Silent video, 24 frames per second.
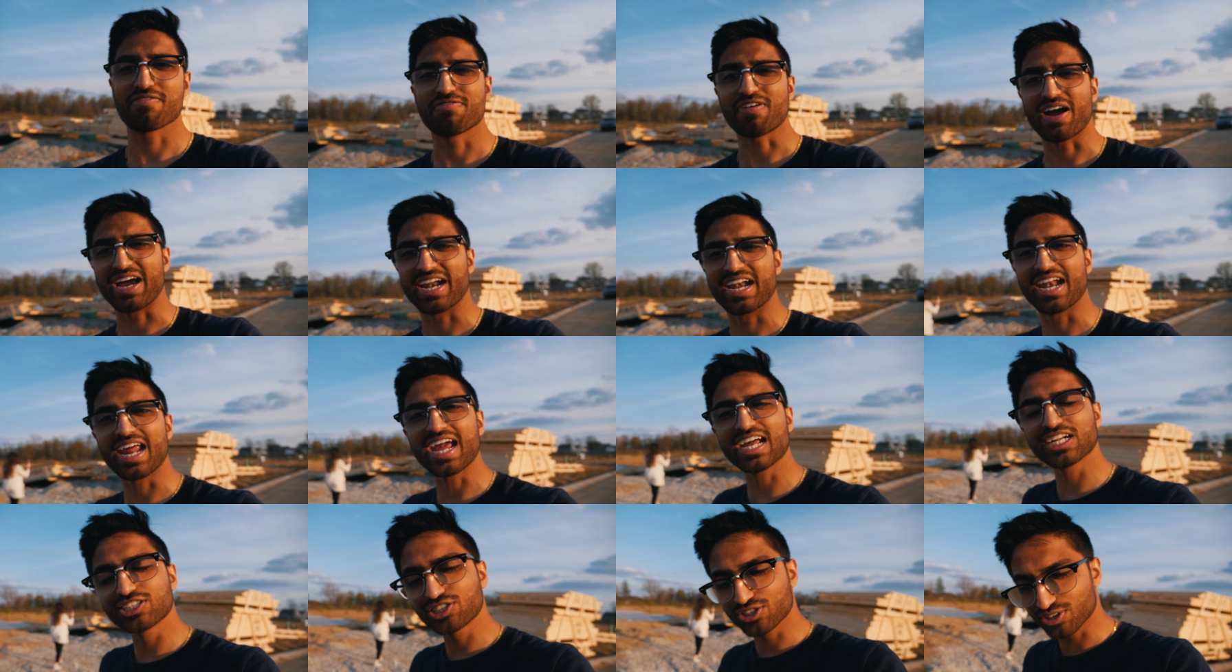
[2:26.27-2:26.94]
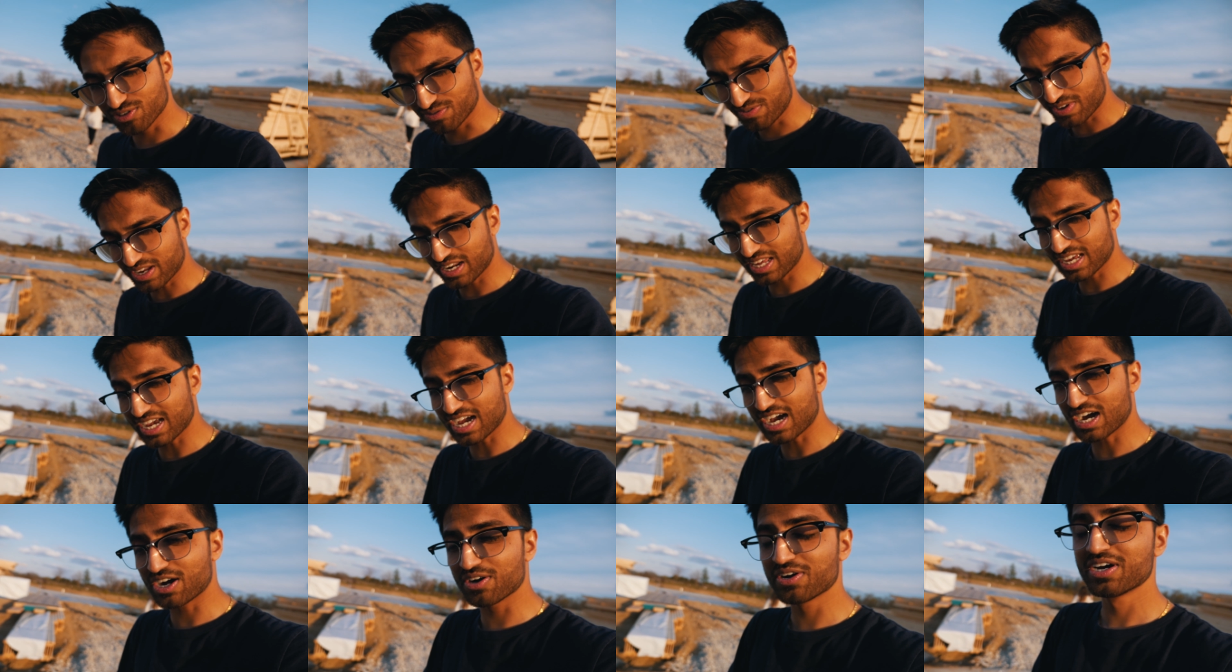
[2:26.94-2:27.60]
financial
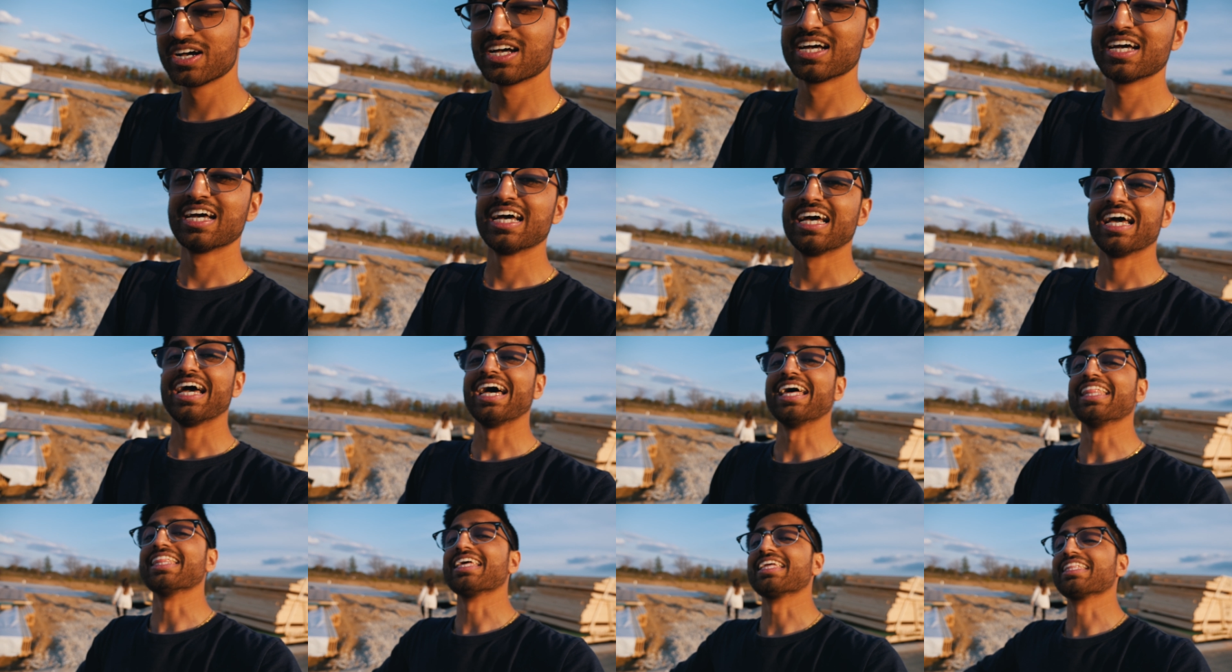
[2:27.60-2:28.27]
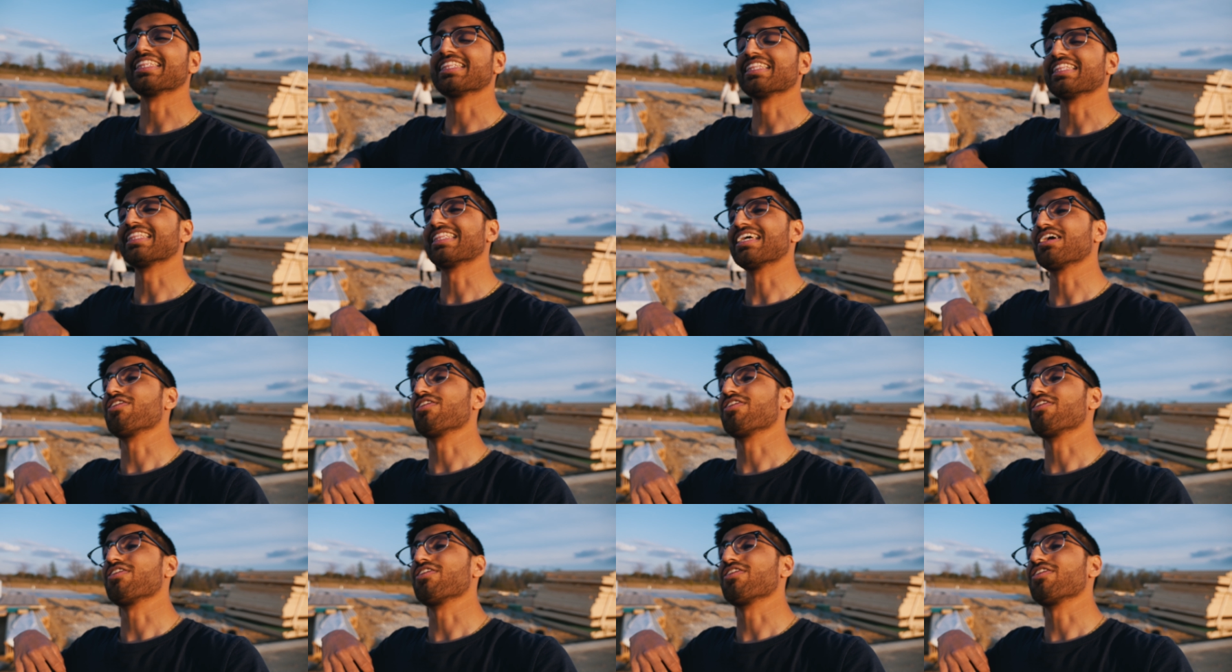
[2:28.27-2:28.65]
video and then